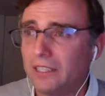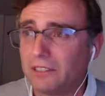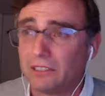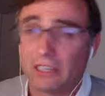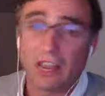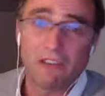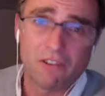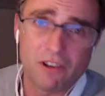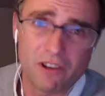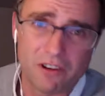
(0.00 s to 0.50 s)

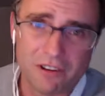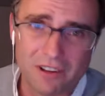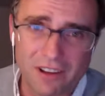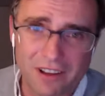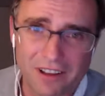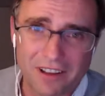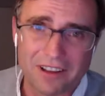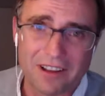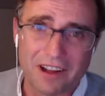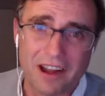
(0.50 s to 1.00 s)
7,
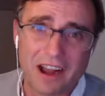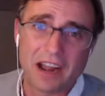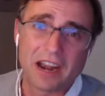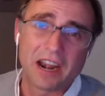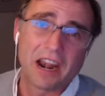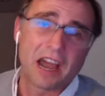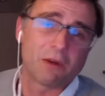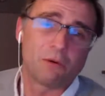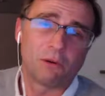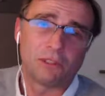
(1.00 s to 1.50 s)

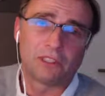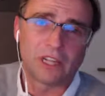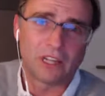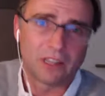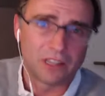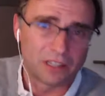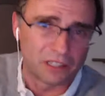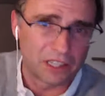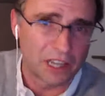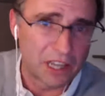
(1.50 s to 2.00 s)
and I would
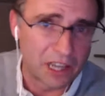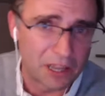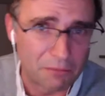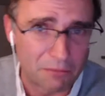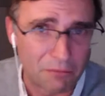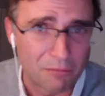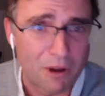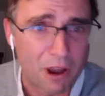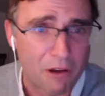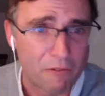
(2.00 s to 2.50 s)
tell the
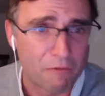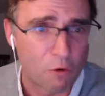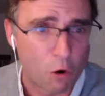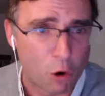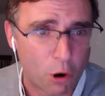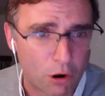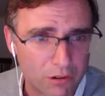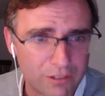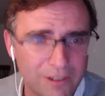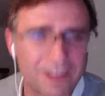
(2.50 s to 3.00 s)
team
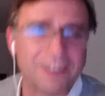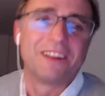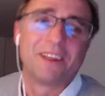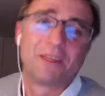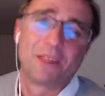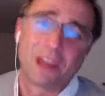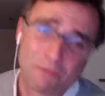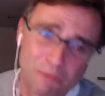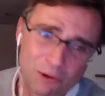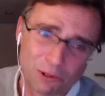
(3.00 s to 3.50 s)
4.
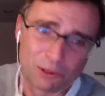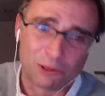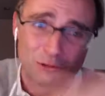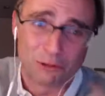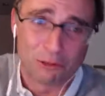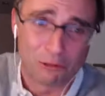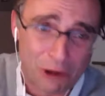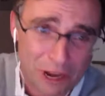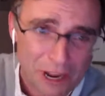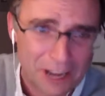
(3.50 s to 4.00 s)
Then we'll
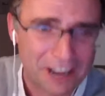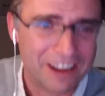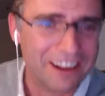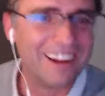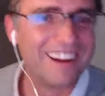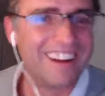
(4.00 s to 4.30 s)
do 3.